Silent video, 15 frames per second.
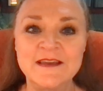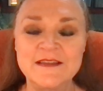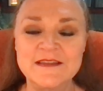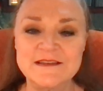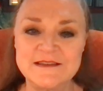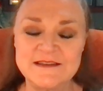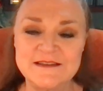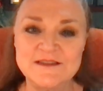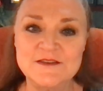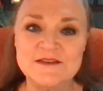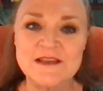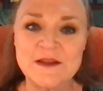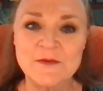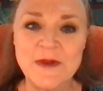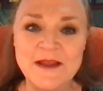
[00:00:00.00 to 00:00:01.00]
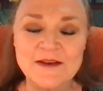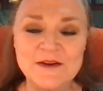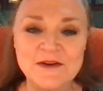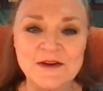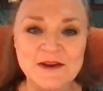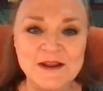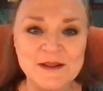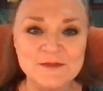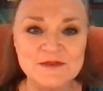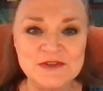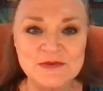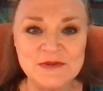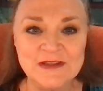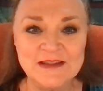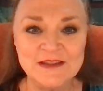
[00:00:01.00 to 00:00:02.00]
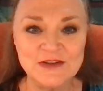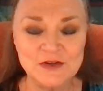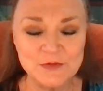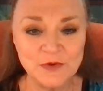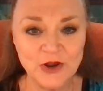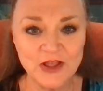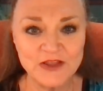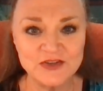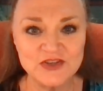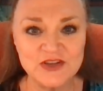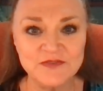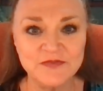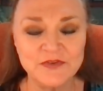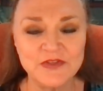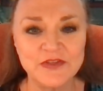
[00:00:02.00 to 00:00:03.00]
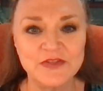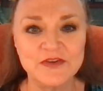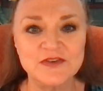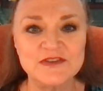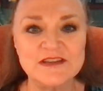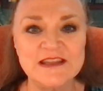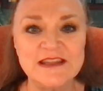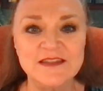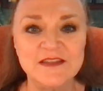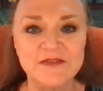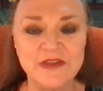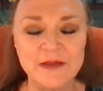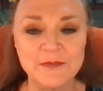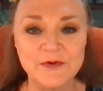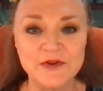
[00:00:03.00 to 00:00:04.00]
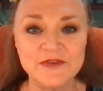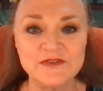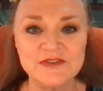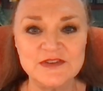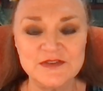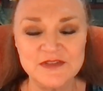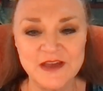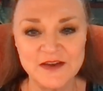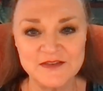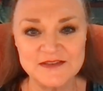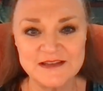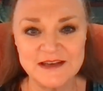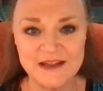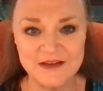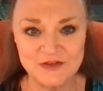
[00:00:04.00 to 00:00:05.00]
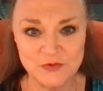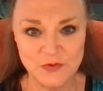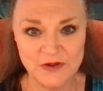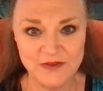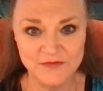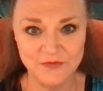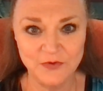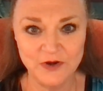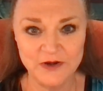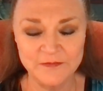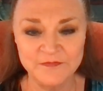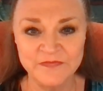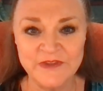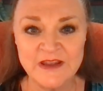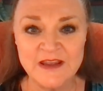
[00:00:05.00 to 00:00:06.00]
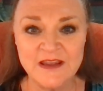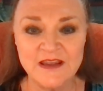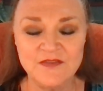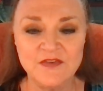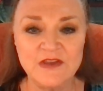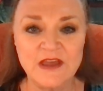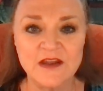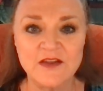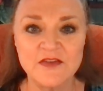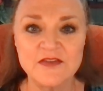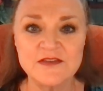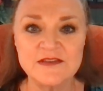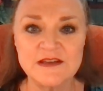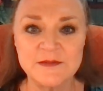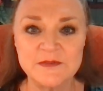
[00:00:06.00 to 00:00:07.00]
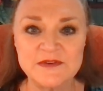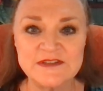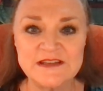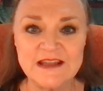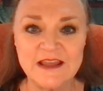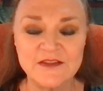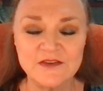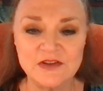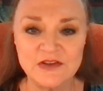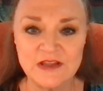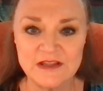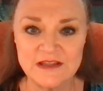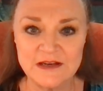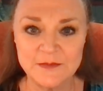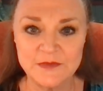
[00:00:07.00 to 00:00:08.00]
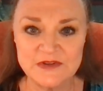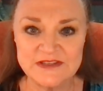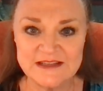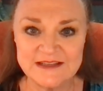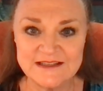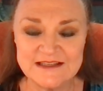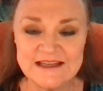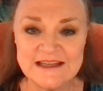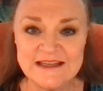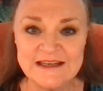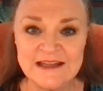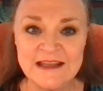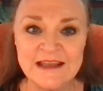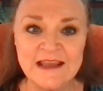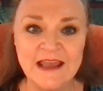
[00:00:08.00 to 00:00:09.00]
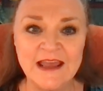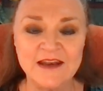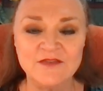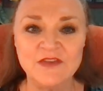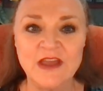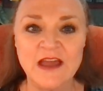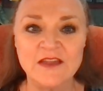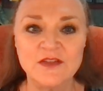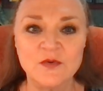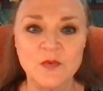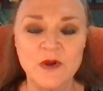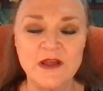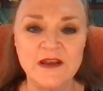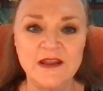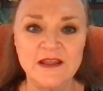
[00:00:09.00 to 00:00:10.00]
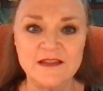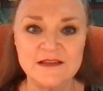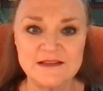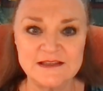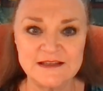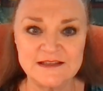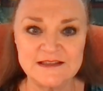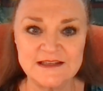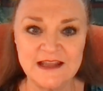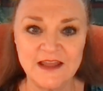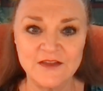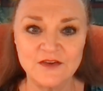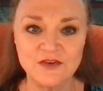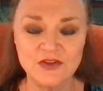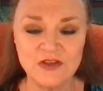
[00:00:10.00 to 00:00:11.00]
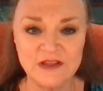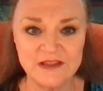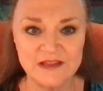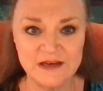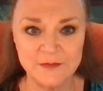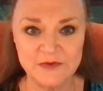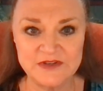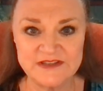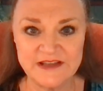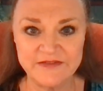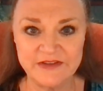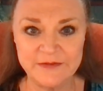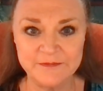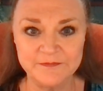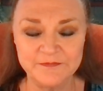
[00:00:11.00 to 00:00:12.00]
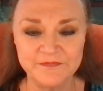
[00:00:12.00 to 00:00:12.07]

This is Suzanne Wagner, and I'm doing the numerology for the 13th of April, 2024. If you add all those numbers together, you get the number 16, and if you add the 1 and the 6 together, you get the number 7.